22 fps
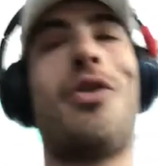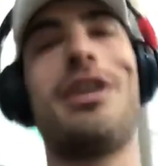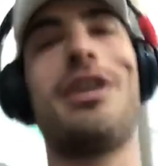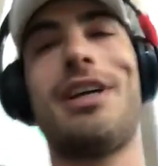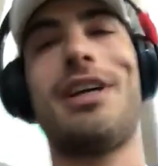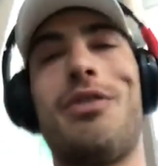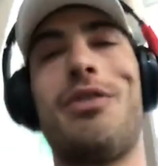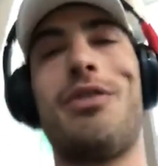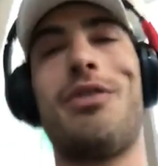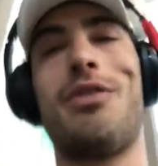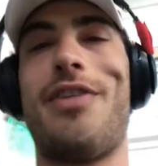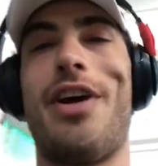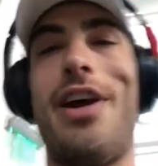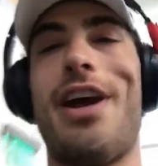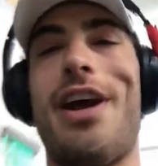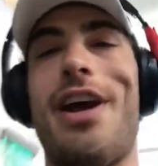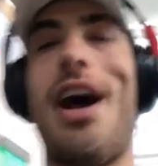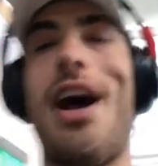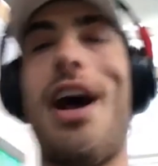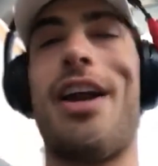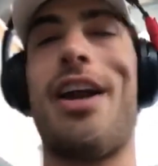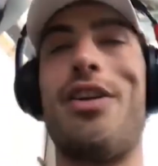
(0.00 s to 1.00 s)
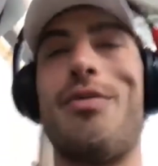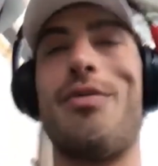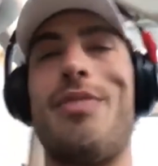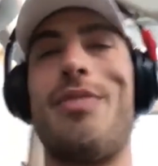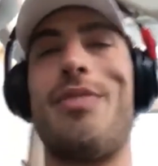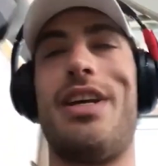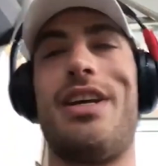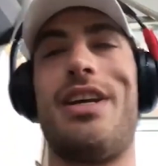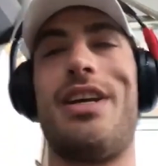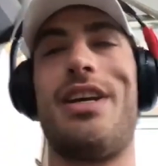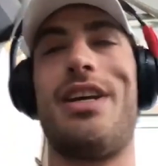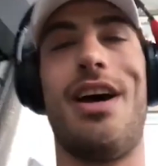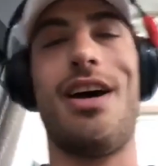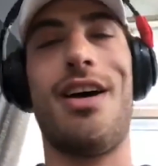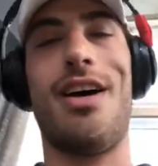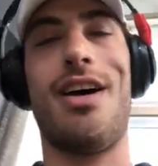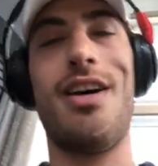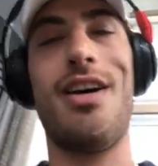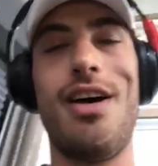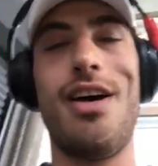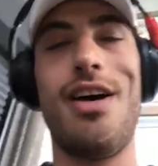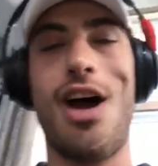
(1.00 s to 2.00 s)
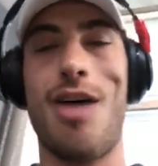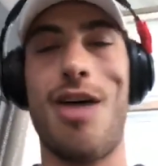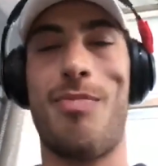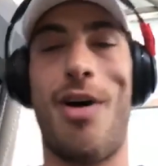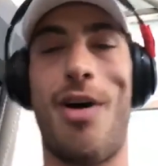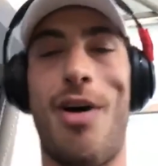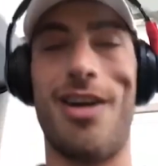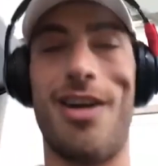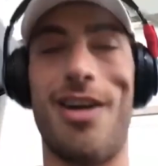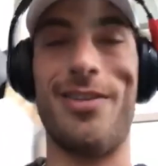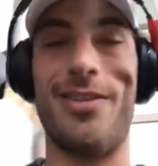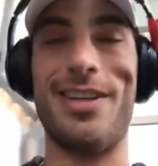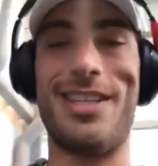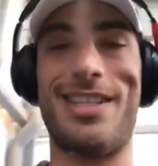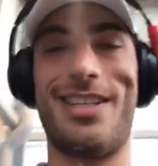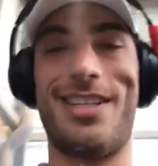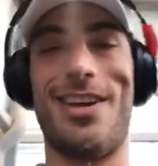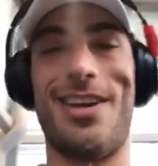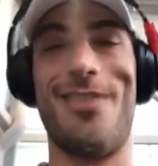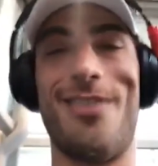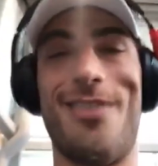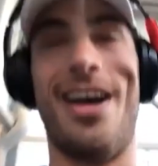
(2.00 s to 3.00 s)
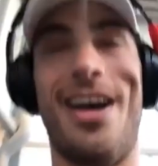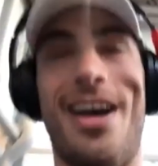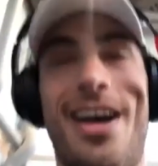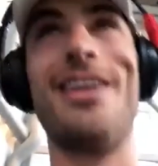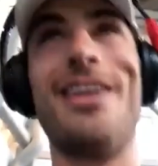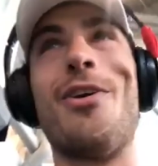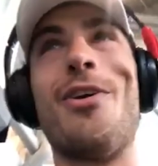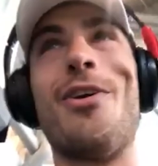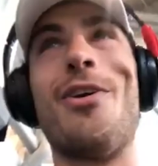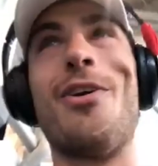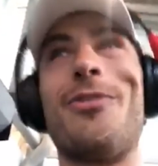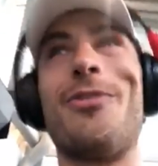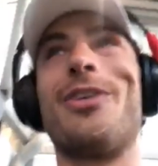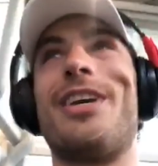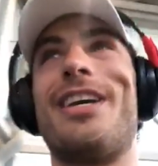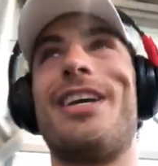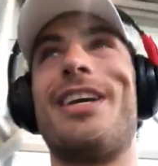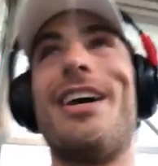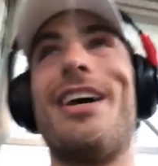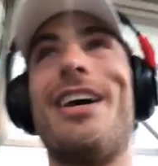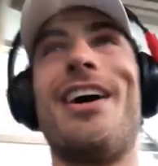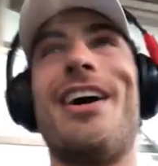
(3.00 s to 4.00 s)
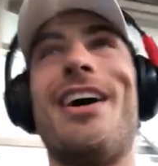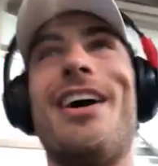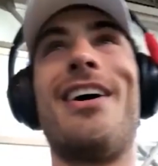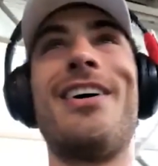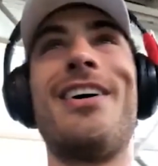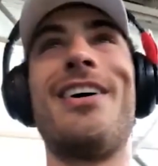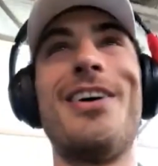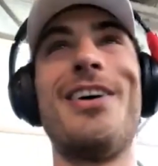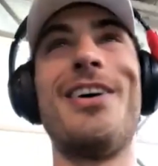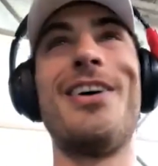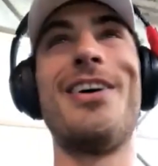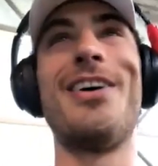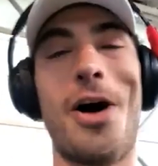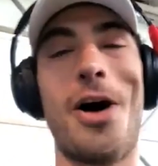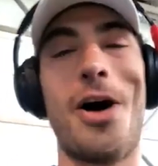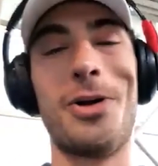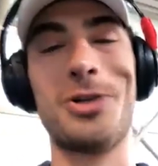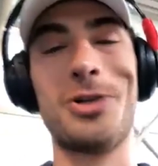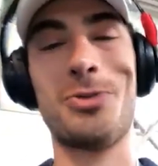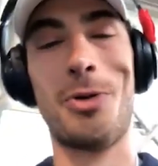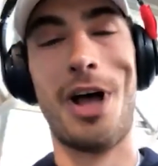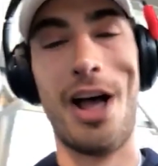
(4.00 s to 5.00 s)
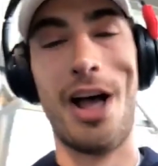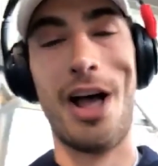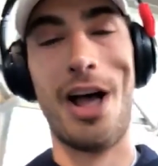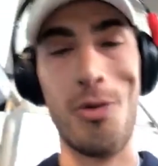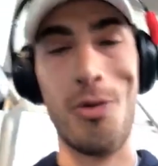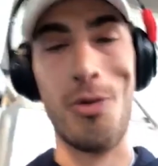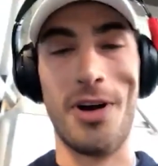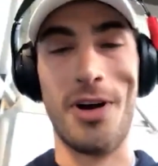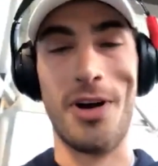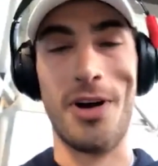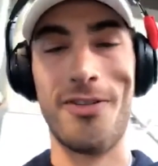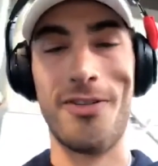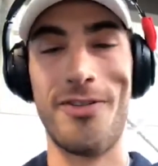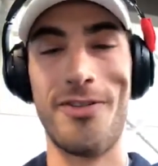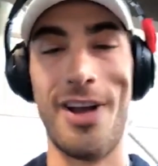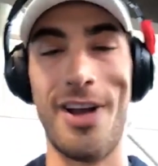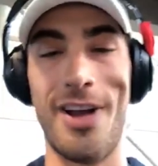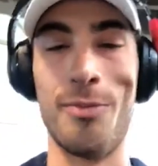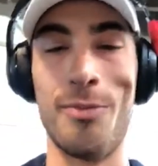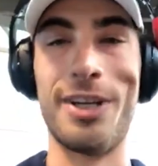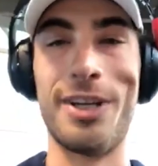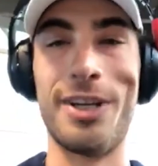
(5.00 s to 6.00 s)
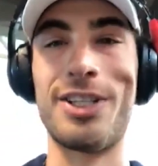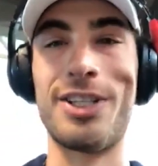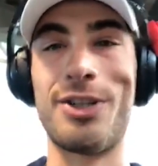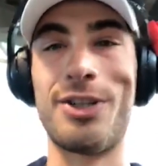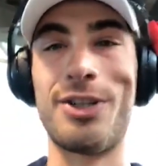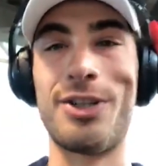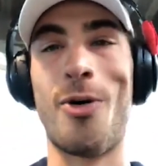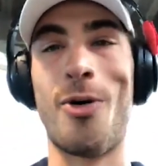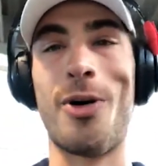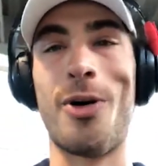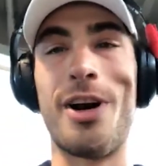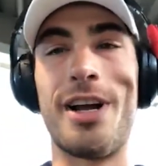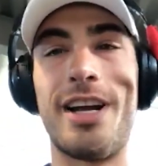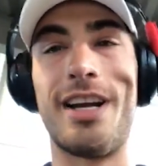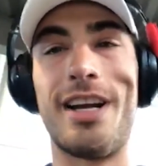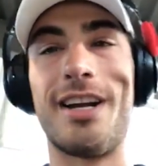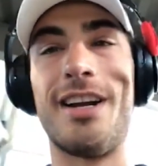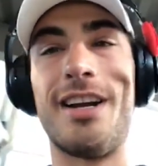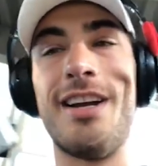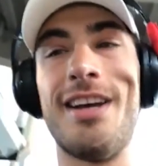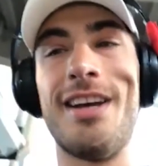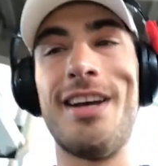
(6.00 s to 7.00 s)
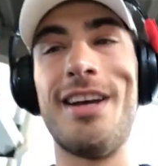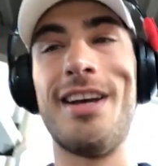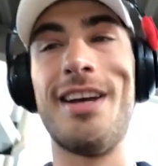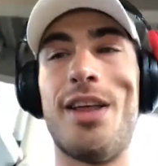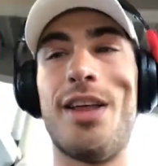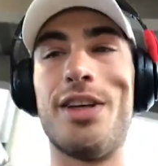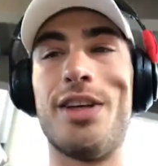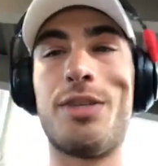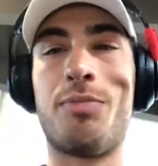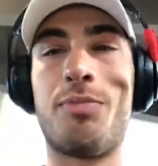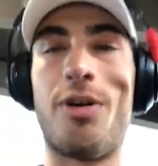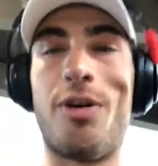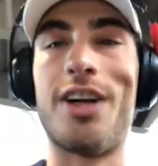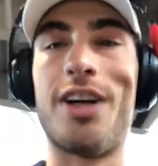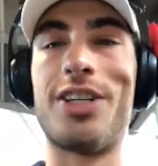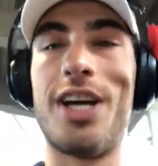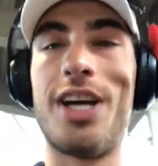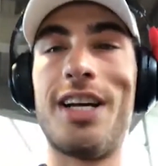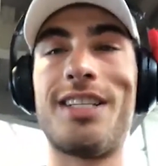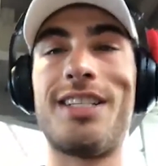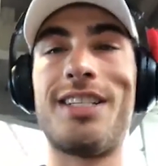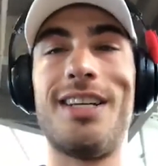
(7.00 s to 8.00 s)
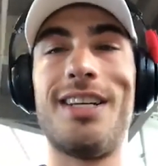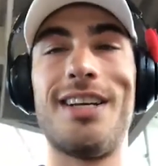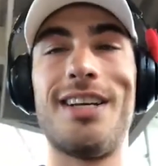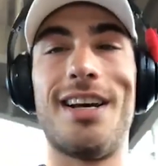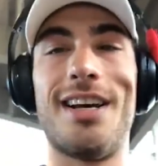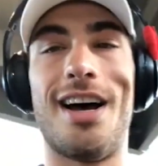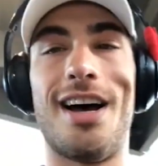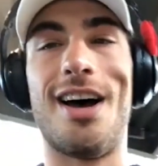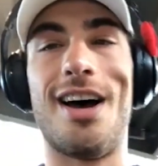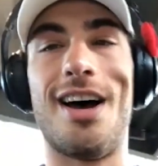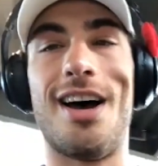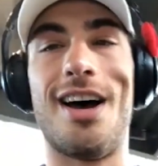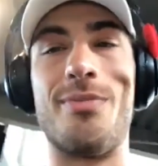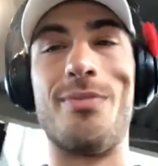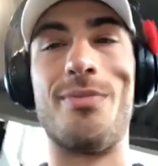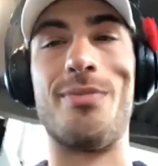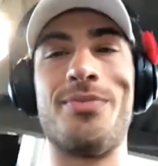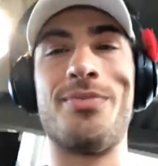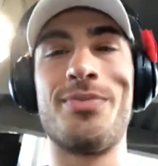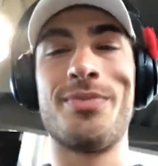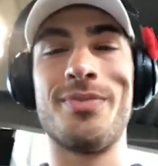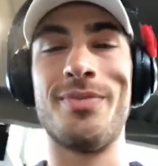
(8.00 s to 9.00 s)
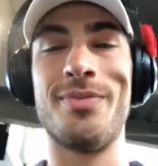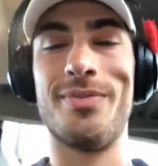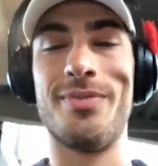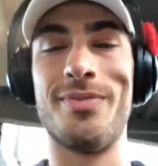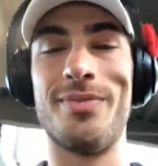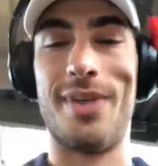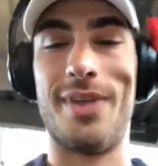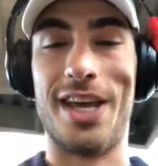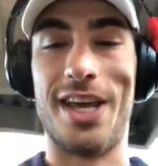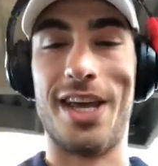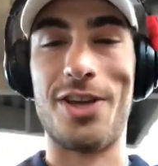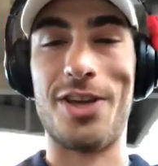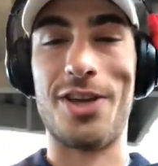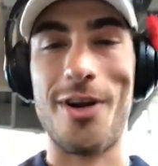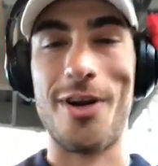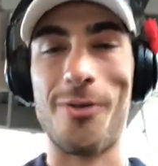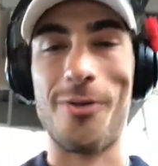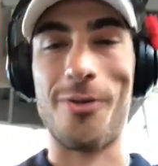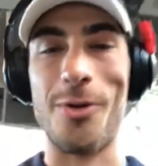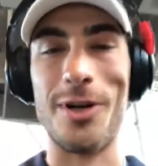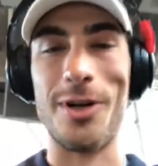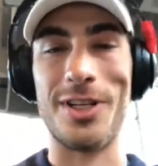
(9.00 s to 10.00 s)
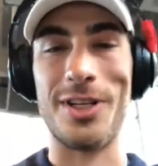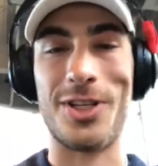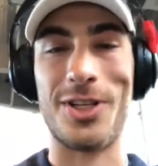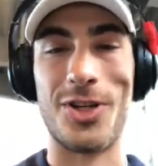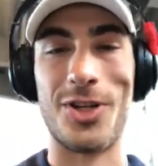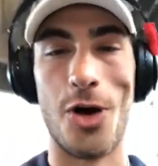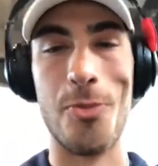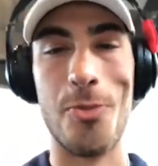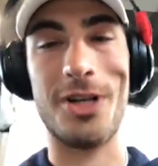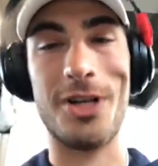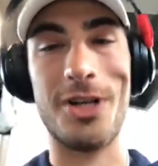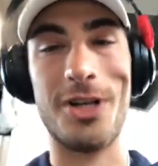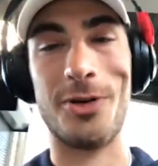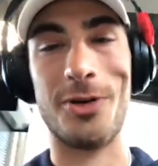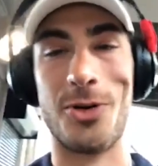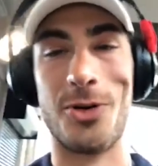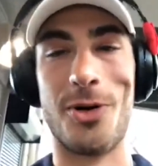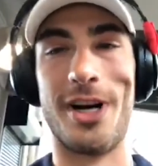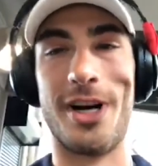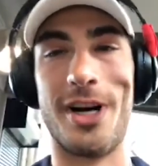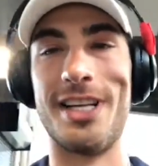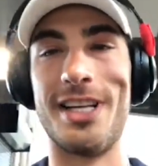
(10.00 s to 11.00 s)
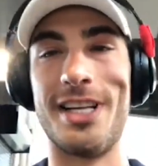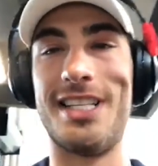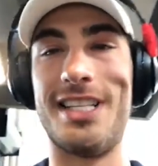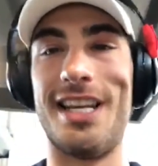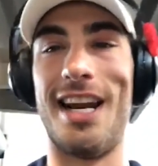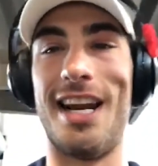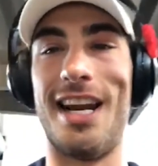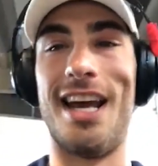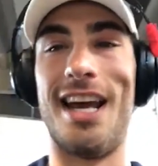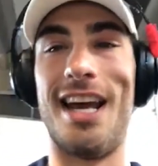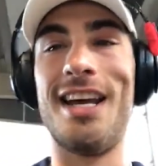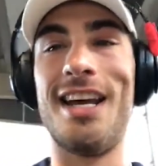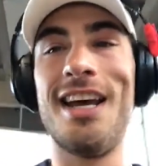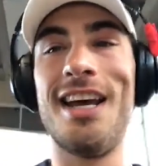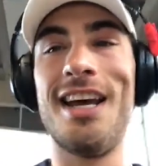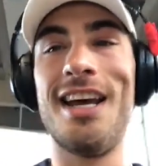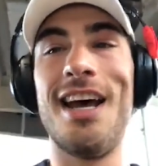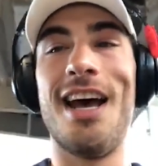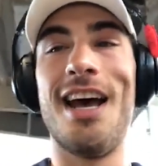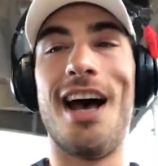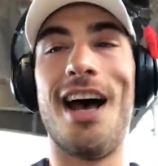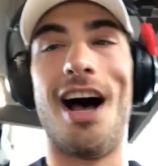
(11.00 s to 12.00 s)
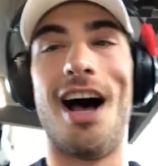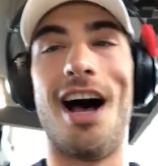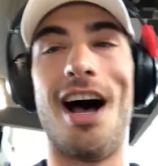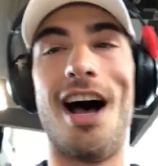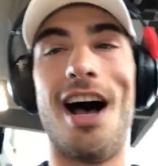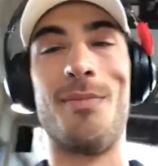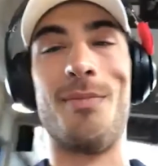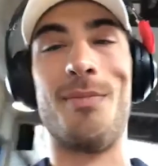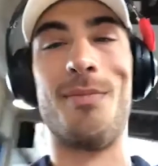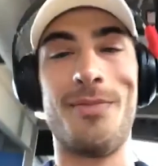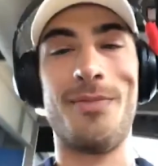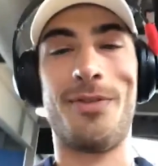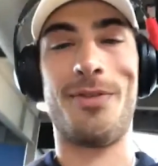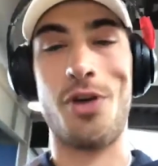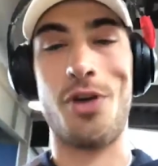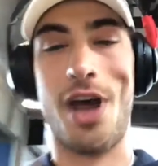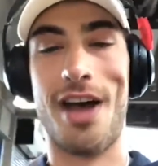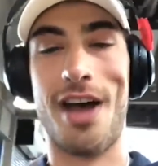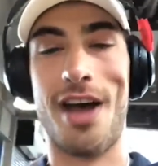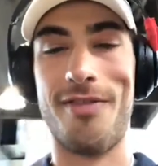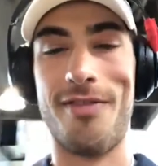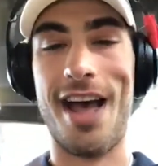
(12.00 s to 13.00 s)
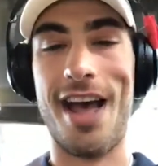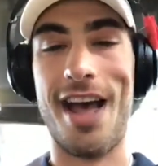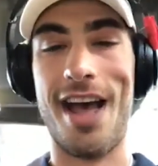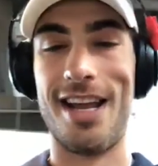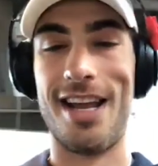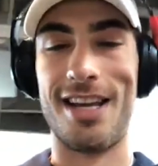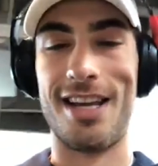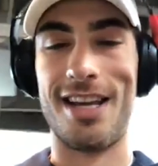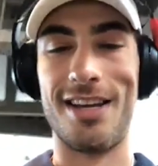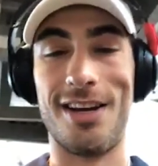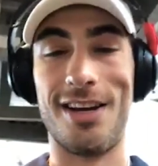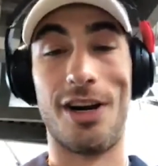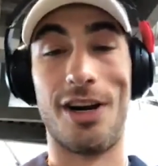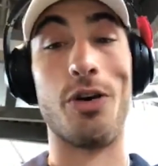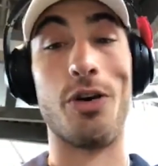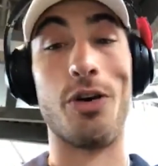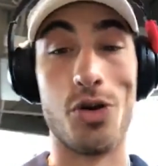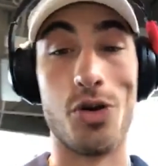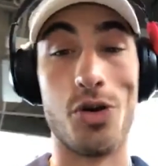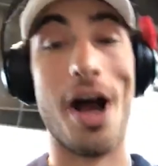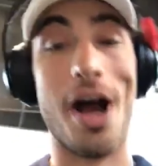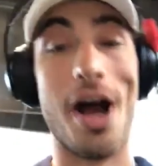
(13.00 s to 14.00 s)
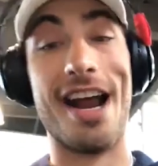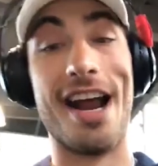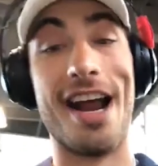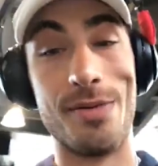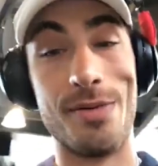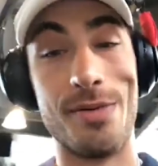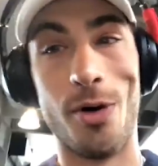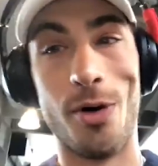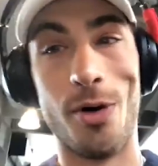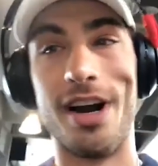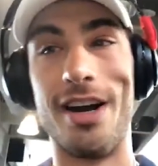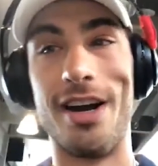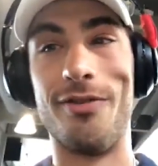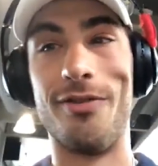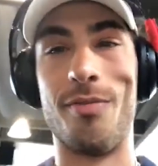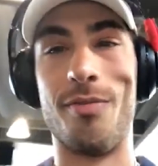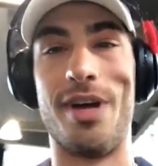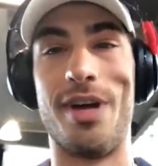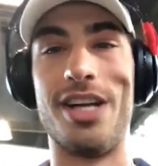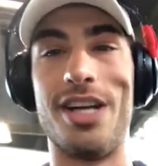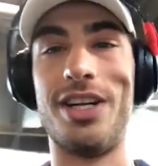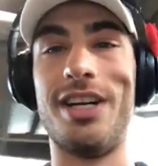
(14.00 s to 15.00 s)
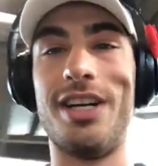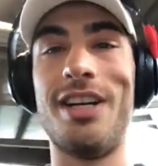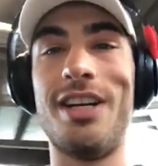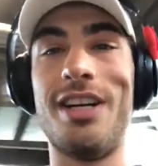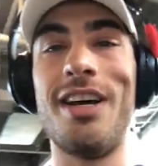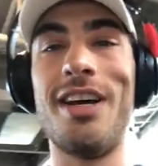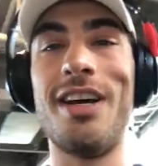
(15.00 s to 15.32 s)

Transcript: I was very honored to be a part of this event, and hopefully others will help in our family in supporting this project. Thank you everyone so much for joining us today. If you have any, or you want any more information,